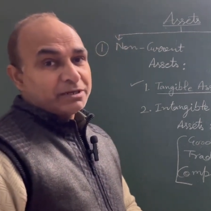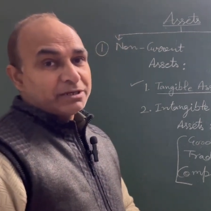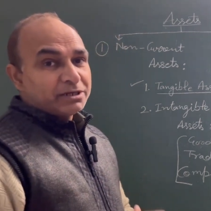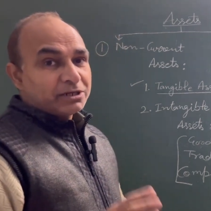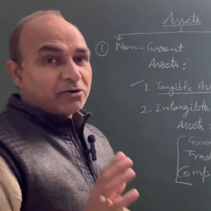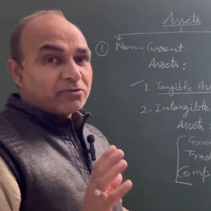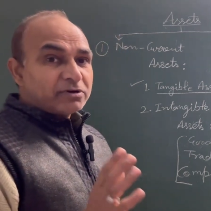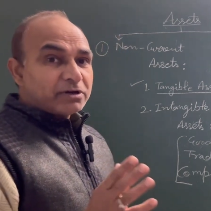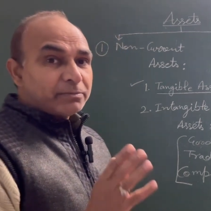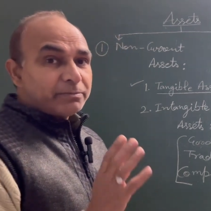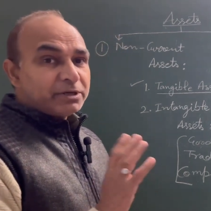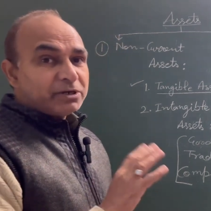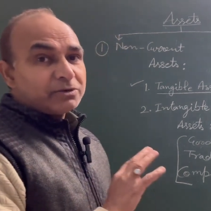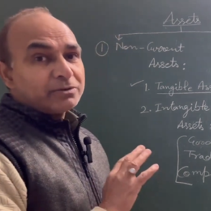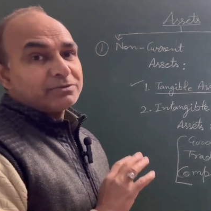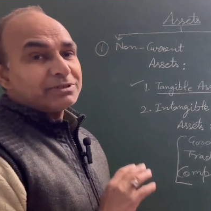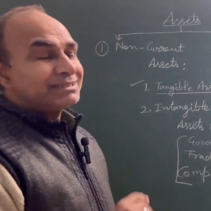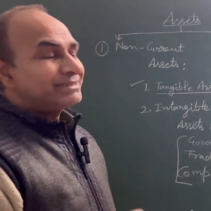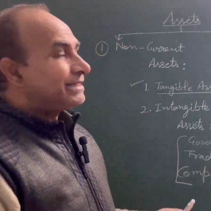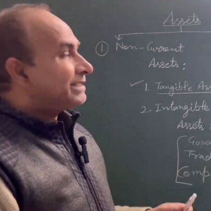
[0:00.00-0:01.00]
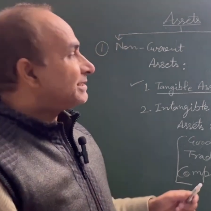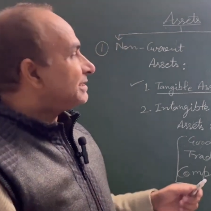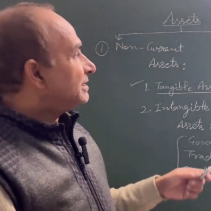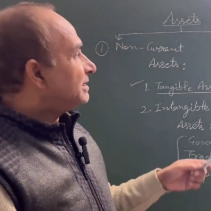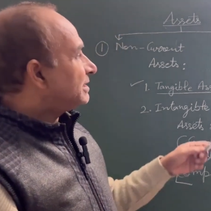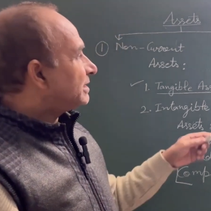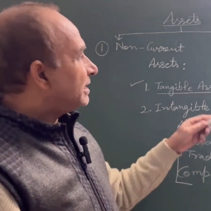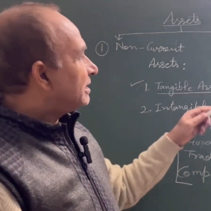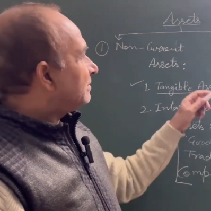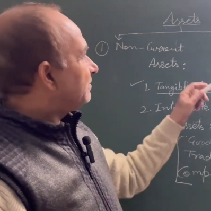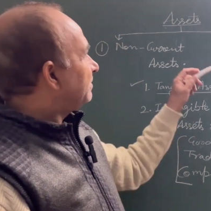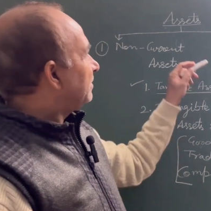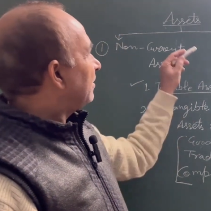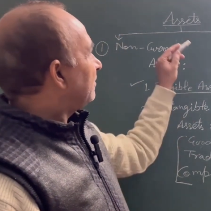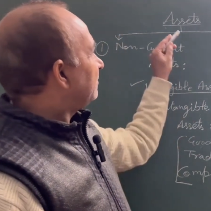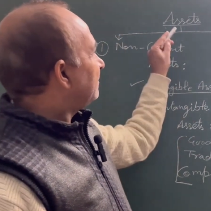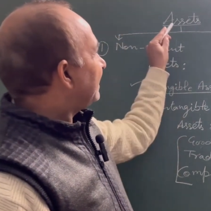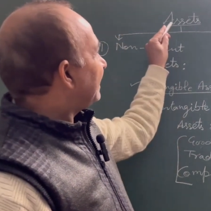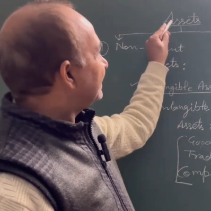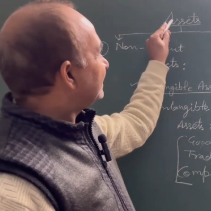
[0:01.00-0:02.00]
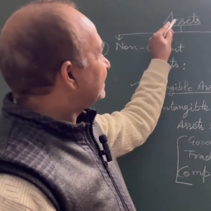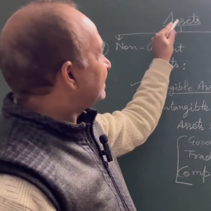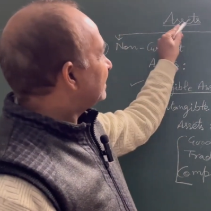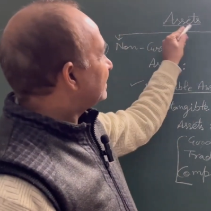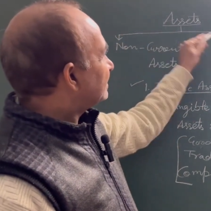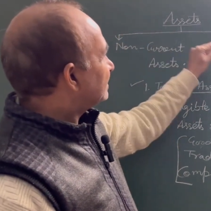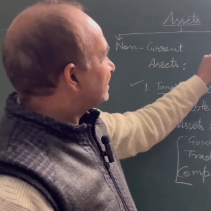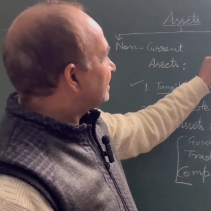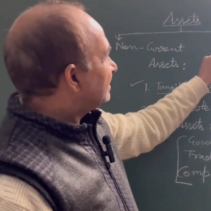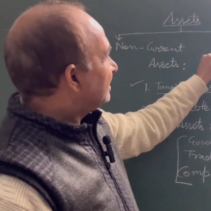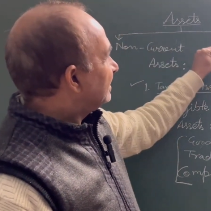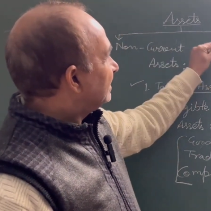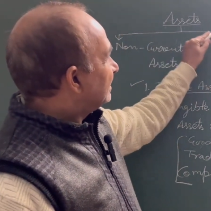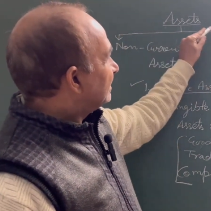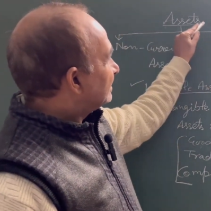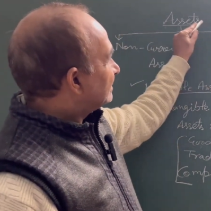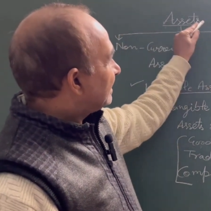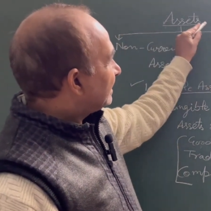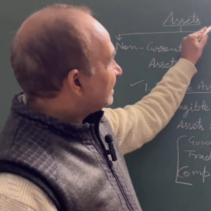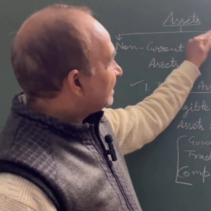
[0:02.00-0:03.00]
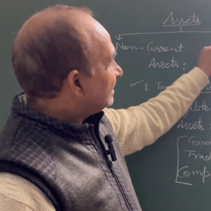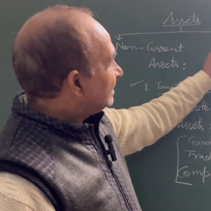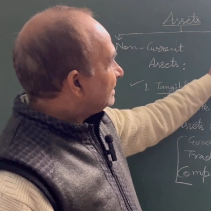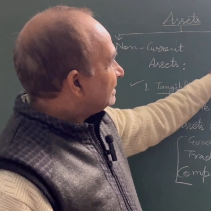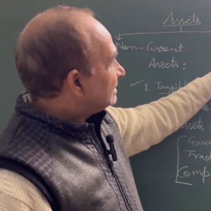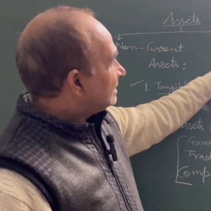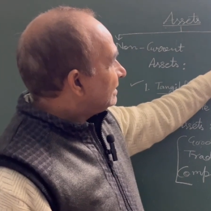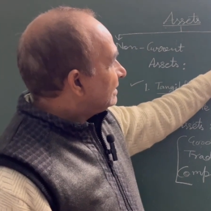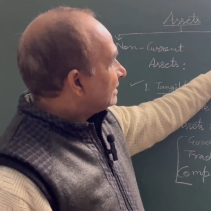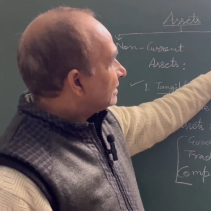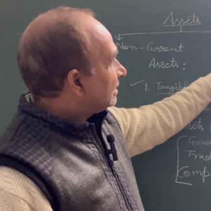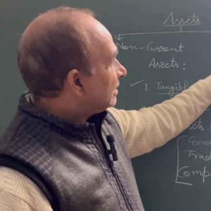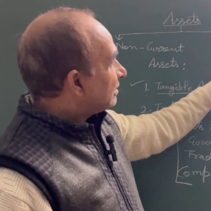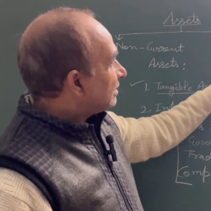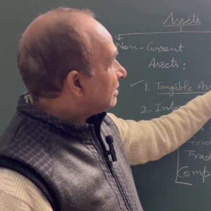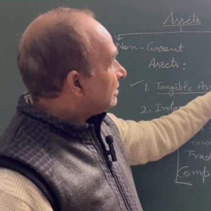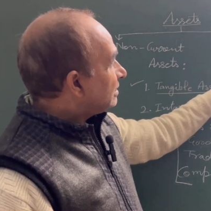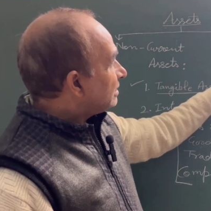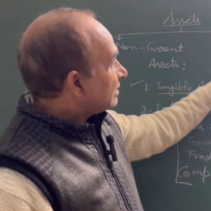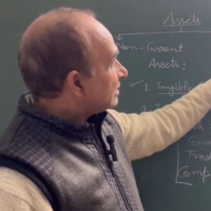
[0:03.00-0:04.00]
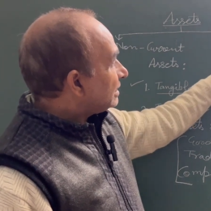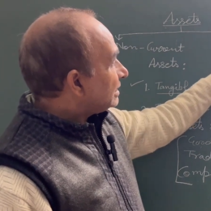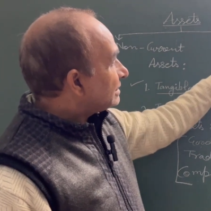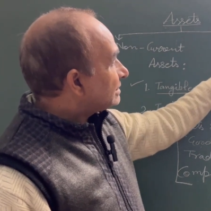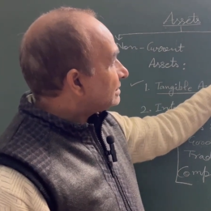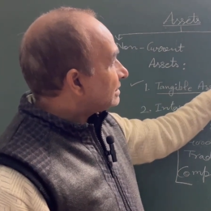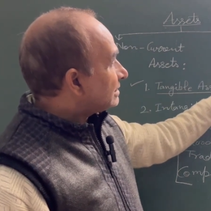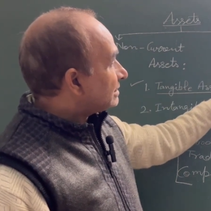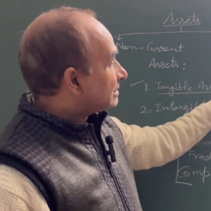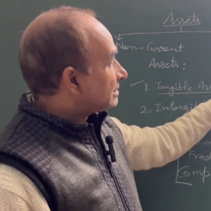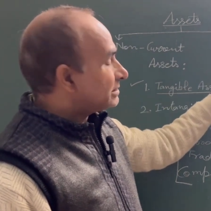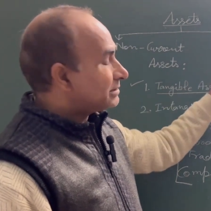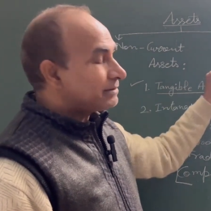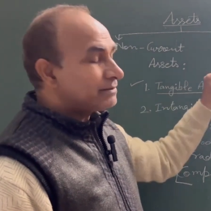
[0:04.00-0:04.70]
Now coming to the second type of assets, second is current asset.